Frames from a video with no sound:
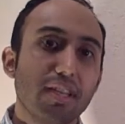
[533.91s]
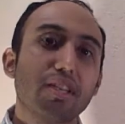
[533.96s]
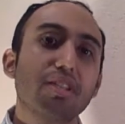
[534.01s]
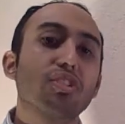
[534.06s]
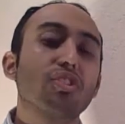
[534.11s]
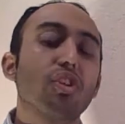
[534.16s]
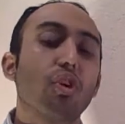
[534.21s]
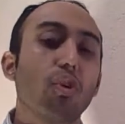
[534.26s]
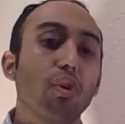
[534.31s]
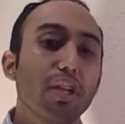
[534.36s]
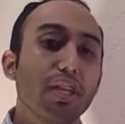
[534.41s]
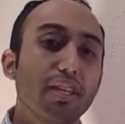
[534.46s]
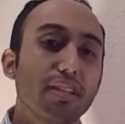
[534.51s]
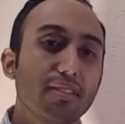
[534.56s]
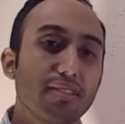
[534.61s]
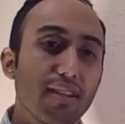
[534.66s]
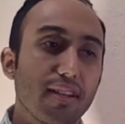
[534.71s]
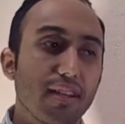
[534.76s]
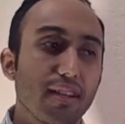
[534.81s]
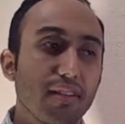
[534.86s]
So it
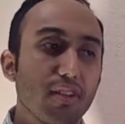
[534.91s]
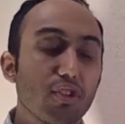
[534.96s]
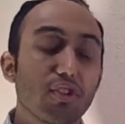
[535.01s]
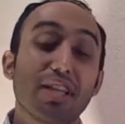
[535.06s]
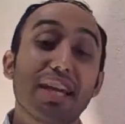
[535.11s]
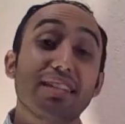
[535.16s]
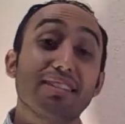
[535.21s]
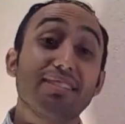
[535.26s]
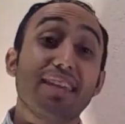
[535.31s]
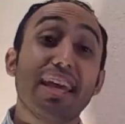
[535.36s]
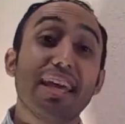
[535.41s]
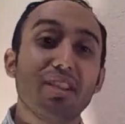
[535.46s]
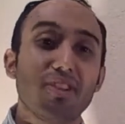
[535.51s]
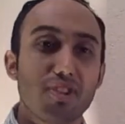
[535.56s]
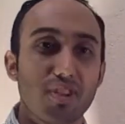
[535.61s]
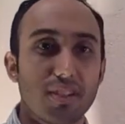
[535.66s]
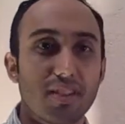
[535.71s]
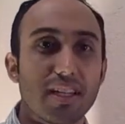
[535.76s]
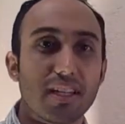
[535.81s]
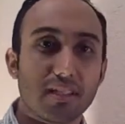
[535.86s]
is there's that
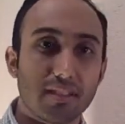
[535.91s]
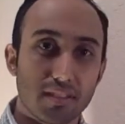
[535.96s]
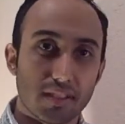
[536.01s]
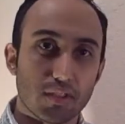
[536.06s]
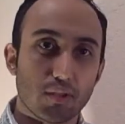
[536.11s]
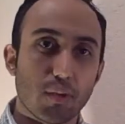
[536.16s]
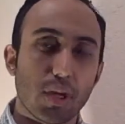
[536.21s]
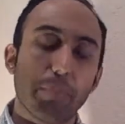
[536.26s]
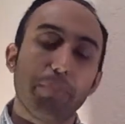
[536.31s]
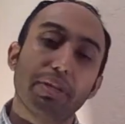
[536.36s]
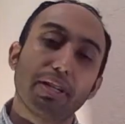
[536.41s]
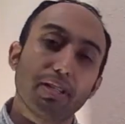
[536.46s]
tension that exists, right?